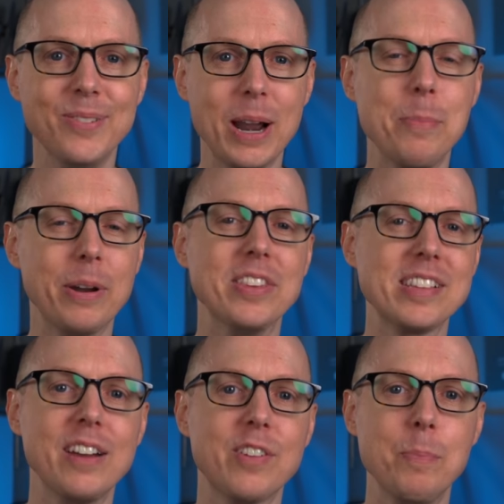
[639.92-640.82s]
when I bring this
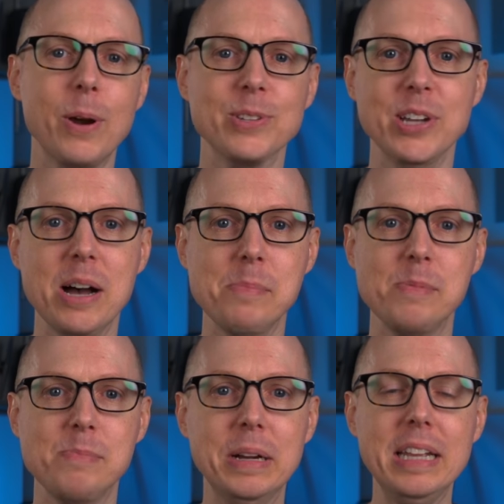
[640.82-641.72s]
kind of comparison up,
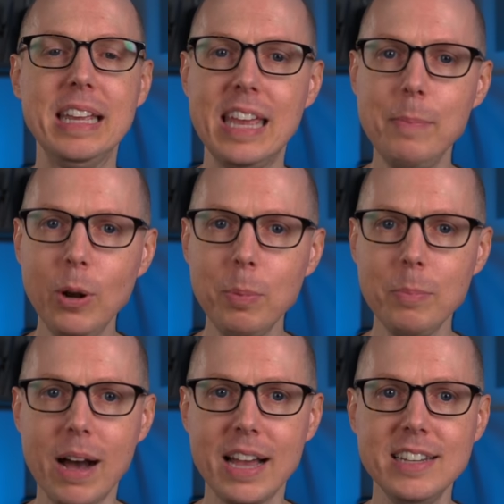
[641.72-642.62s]
but keep an
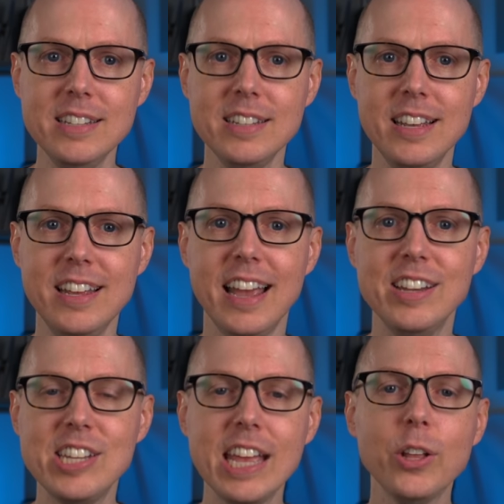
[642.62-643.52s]
open mind
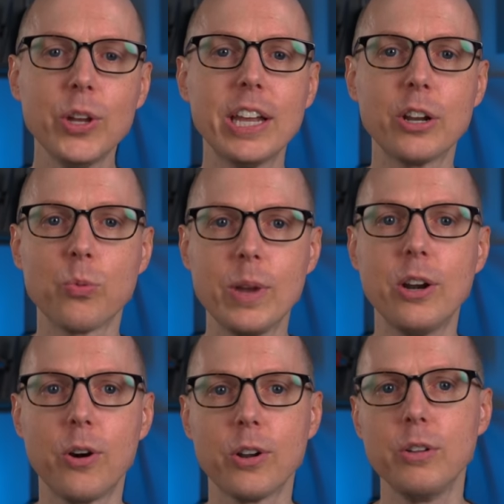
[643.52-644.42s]
and take a look at a
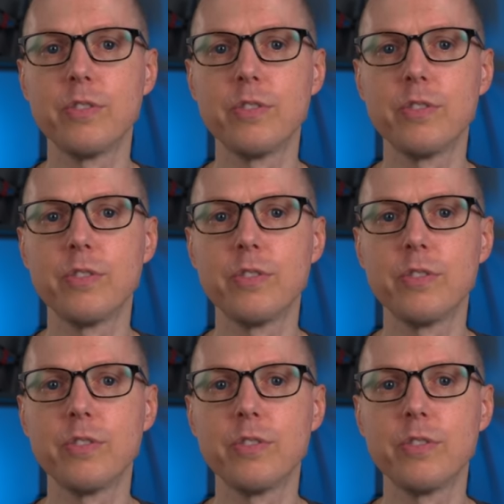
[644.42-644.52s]
great article